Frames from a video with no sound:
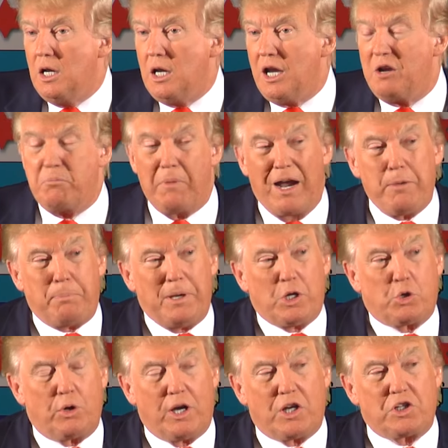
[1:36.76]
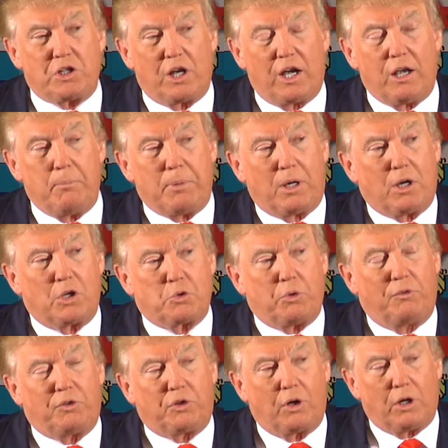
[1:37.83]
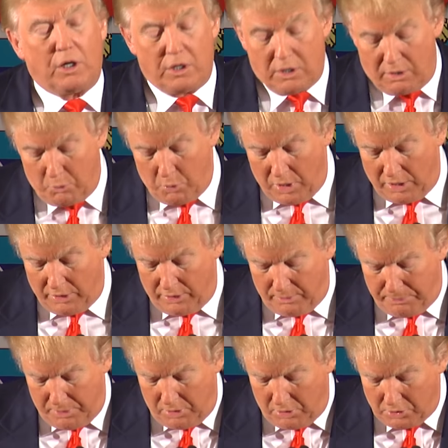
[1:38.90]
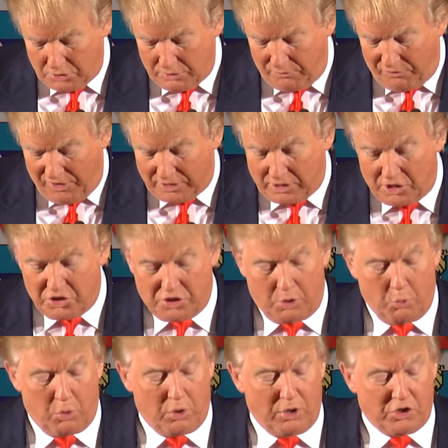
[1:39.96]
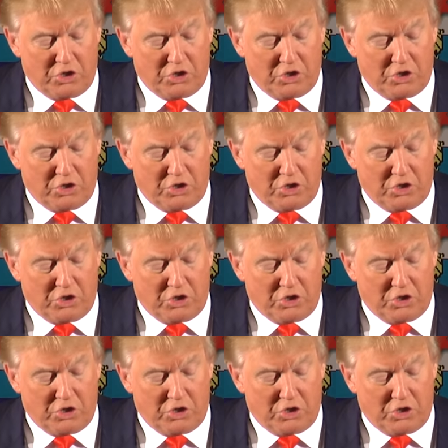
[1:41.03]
It might be translating because we've certainly done well in the polls. In fact, I see we're